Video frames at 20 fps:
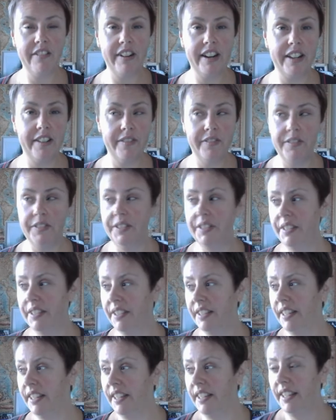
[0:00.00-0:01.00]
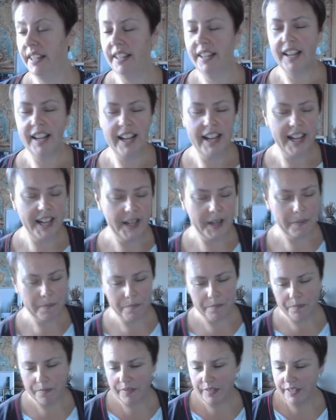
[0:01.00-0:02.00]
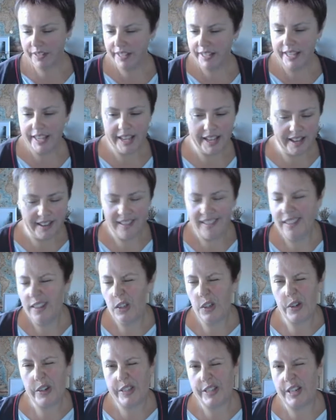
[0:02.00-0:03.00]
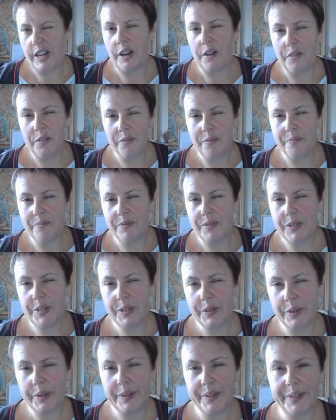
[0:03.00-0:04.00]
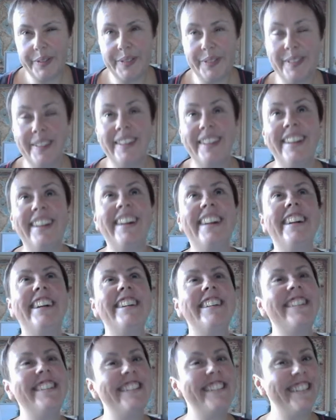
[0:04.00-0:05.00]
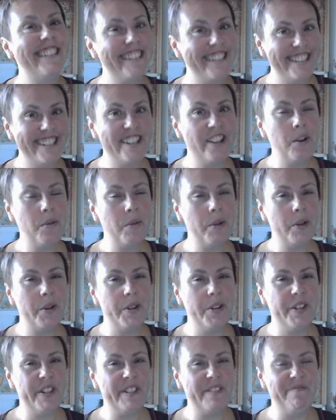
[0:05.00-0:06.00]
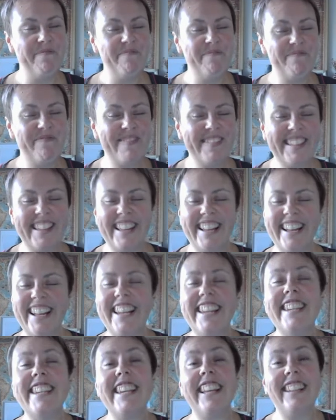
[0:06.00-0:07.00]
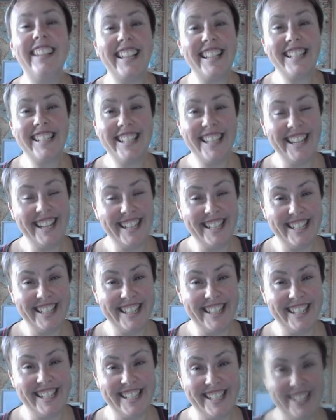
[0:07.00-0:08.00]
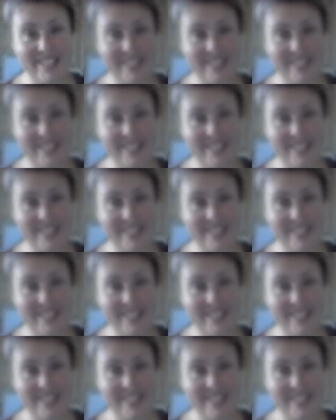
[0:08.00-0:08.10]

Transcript: for um, yeah, a lot of stuff. So it'll feel good. Now let's get into the stitching.